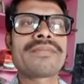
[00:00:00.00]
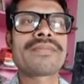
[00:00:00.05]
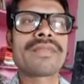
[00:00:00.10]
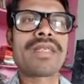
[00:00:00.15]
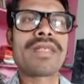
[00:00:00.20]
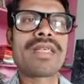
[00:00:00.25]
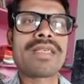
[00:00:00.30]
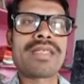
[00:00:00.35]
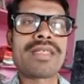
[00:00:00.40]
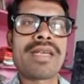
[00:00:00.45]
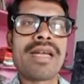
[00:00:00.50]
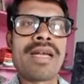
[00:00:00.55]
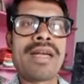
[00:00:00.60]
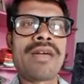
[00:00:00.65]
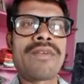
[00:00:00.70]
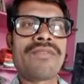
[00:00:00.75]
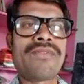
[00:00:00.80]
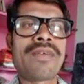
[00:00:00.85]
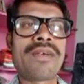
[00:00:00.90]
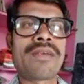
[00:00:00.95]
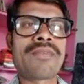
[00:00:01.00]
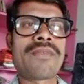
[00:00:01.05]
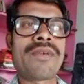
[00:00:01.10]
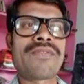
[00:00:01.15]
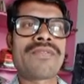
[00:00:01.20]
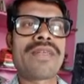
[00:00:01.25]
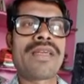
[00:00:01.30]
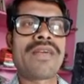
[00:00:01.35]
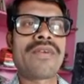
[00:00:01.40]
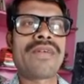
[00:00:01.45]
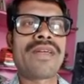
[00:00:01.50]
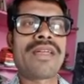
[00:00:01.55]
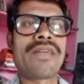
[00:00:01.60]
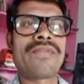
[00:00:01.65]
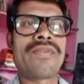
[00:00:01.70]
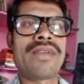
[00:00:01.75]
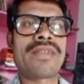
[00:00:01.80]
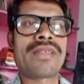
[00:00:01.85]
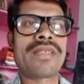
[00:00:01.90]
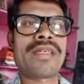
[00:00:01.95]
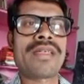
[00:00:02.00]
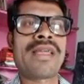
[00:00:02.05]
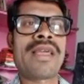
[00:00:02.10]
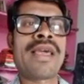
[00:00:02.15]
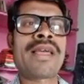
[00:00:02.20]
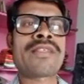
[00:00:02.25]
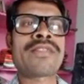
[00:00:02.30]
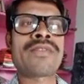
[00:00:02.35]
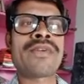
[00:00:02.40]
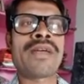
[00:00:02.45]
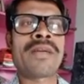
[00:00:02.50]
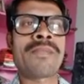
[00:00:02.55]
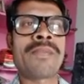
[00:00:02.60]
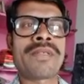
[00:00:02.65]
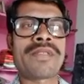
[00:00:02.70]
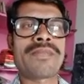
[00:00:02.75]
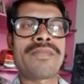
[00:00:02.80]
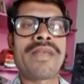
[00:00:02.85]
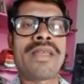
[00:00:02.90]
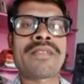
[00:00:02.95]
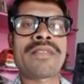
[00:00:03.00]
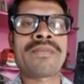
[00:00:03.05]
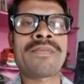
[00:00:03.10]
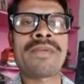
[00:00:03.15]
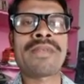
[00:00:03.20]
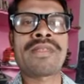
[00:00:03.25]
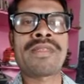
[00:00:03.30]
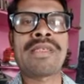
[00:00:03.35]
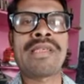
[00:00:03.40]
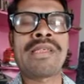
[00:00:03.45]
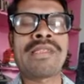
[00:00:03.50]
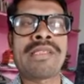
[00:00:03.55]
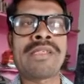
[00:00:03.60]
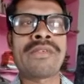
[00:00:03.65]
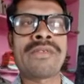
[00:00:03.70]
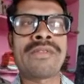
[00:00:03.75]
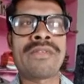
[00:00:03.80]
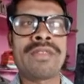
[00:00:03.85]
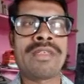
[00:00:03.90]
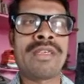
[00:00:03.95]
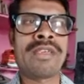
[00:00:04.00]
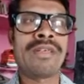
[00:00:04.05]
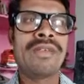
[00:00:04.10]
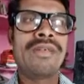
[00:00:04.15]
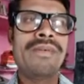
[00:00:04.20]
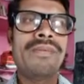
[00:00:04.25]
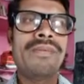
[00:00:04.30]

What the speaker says: Standard form of given equation ax square plus bx plus c is equal to 0.